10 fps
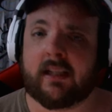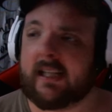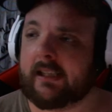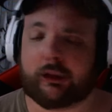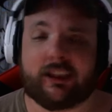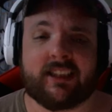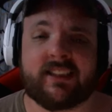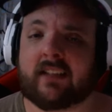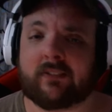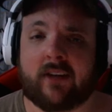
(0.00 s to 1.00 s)
and she did
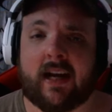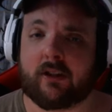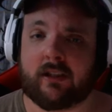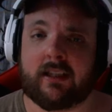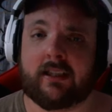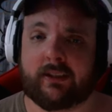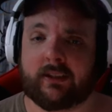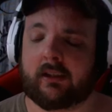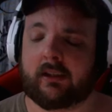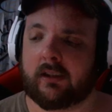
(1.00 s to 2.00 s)
not lag or
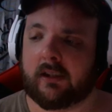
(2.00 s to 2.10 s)
anything